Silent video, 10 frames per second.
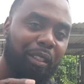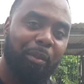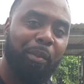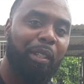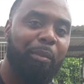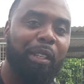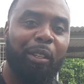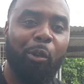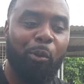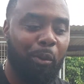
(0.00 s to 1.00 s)
mi
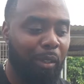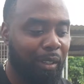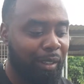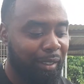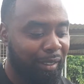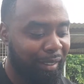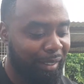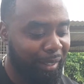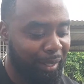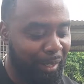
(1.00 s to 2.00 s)
amigo,
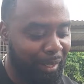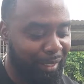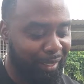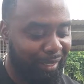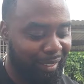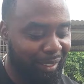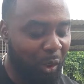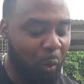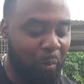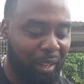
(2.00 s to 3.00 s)

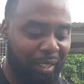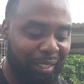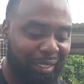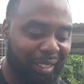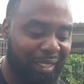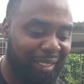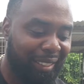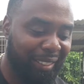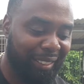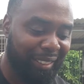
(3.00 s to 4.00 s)
Omar
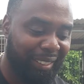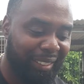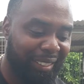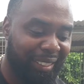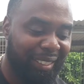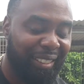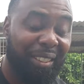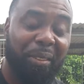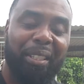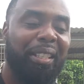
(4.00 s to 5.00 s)
Garcia. You
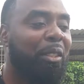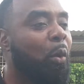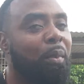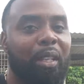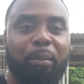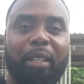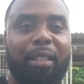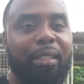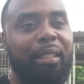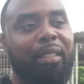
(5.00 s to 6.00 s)
know what I'm saying? So many, bro.
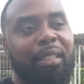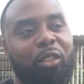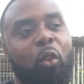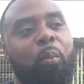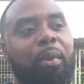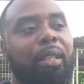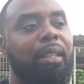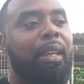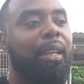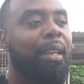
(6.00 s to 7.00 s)
It's just so many
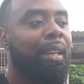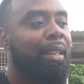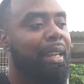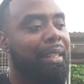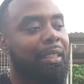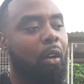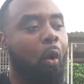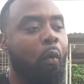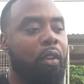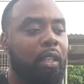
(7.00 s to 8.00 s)
that, like I say,
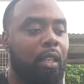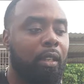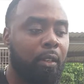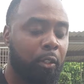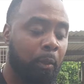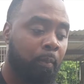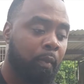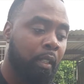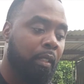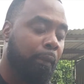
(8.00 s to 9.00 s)
over the years,
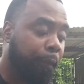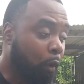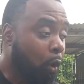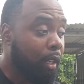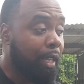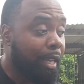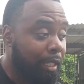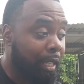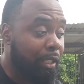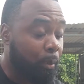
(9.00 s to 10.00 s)
Florida
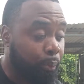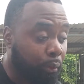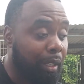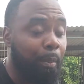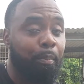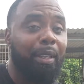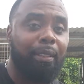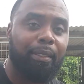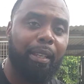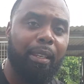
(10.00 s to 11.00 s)
is a pretty big
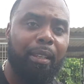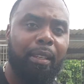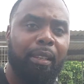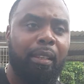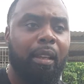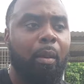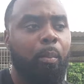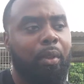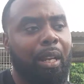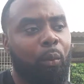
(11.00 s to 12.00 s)
state,
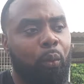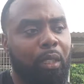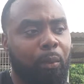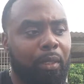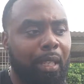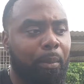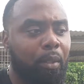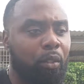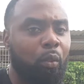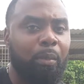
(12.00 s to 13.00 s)
but I really was able
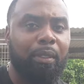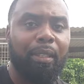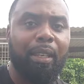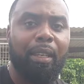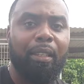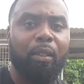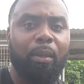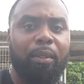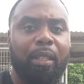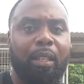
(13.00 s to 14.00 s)
to do my thing, you know
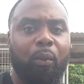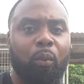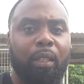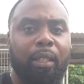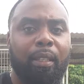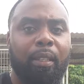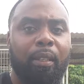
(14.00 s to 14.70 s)
what I'm saying, and really